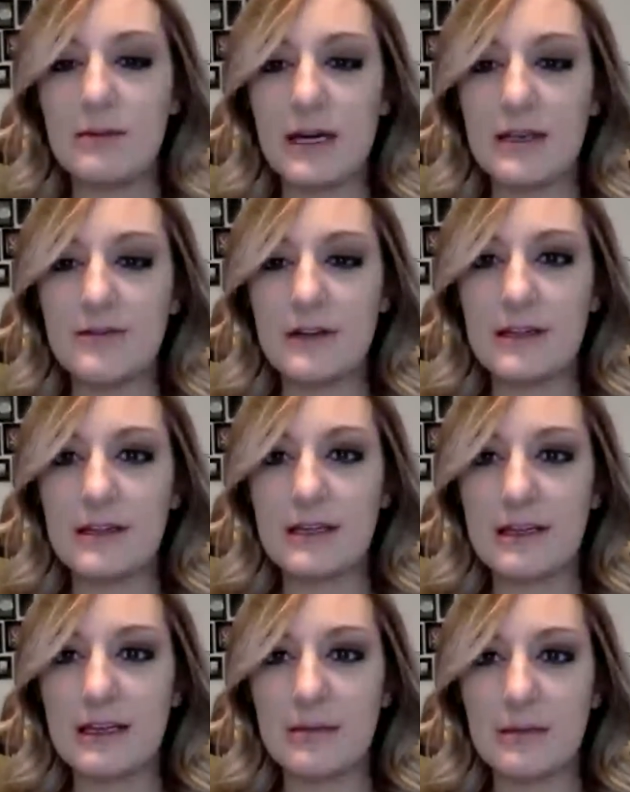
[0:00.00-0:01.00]
kind of
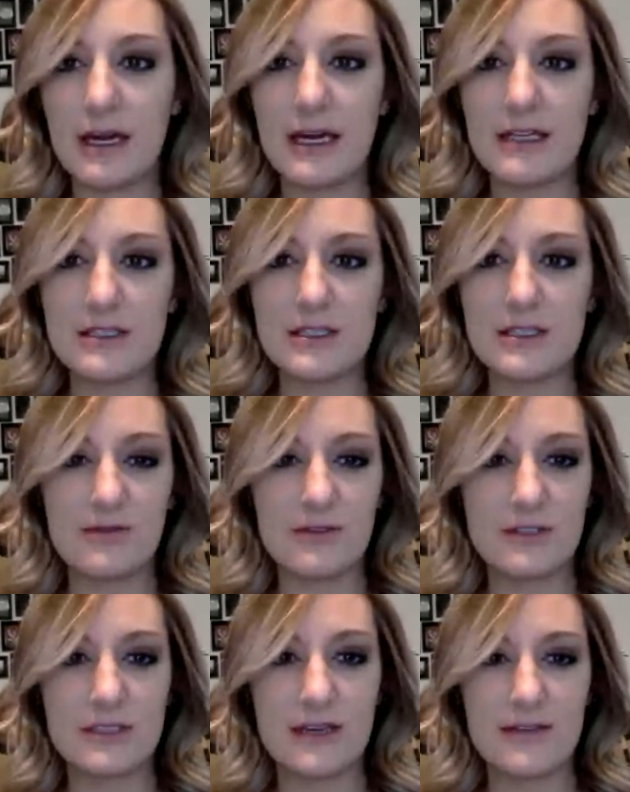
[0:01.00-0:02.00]
rethinking my answer
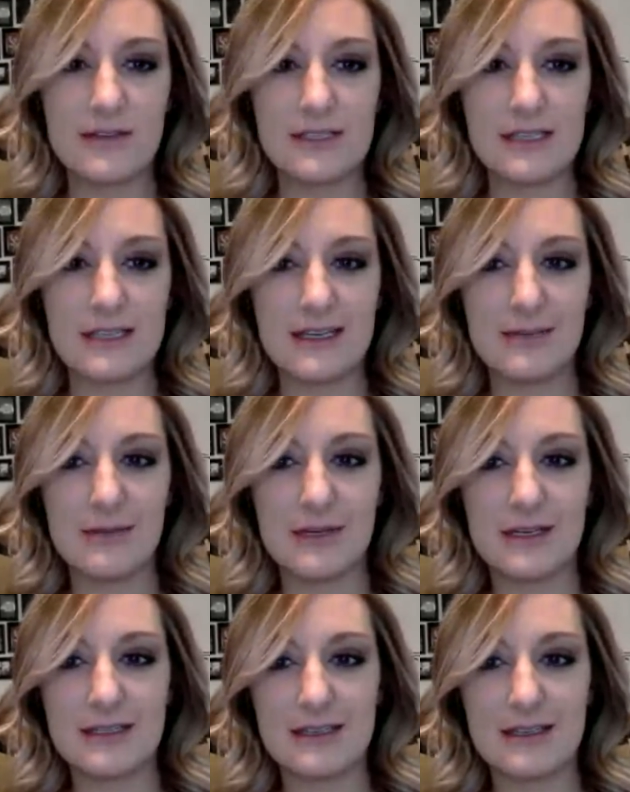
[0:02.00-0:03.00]
for 17
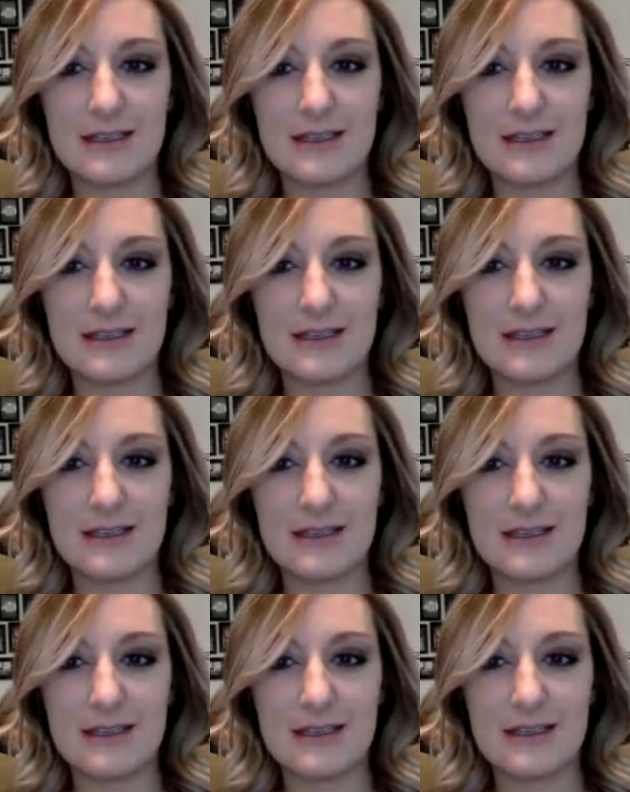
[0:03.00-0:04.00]
because I think that I.